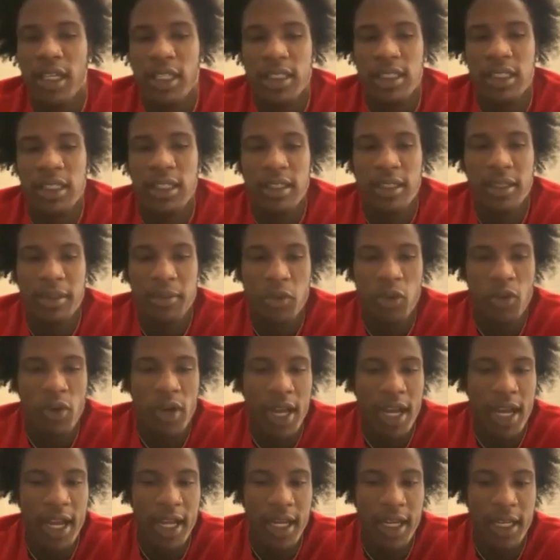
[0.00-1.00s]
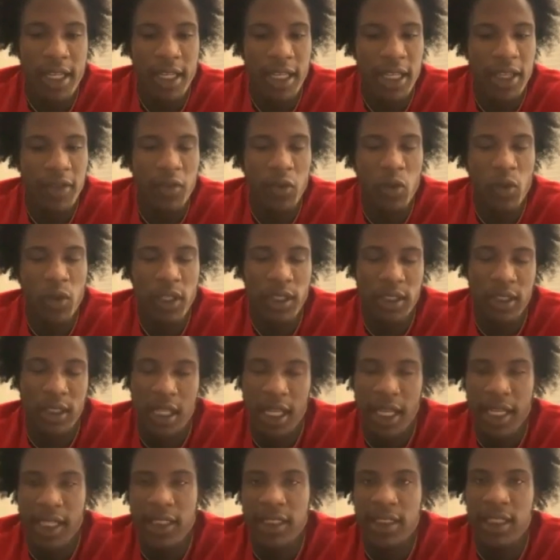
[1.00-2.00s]
the grind, even when
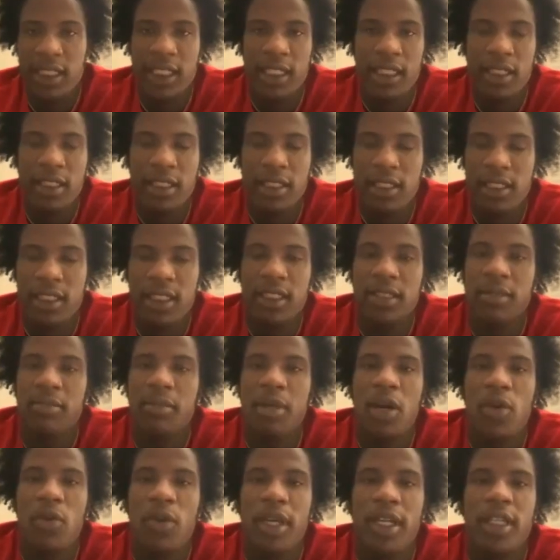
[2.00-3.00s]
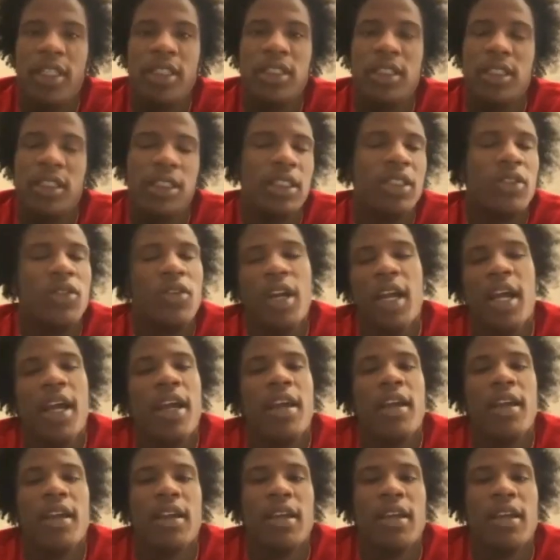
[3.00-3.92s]
things didn't look good my way, just grind.